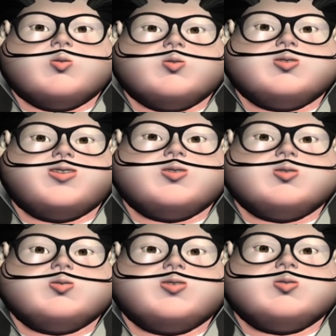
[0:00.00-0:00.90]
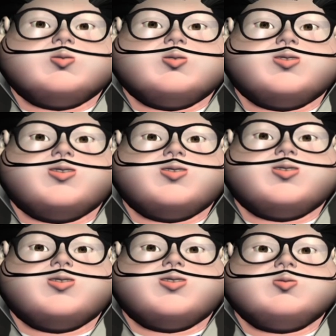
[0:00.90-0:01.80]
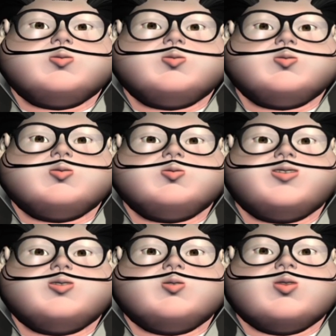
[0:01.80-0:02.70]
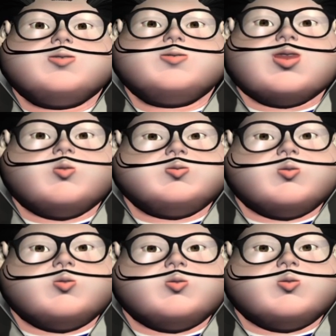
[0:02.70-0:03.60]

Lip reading: The change in northing and easting can calculate beta,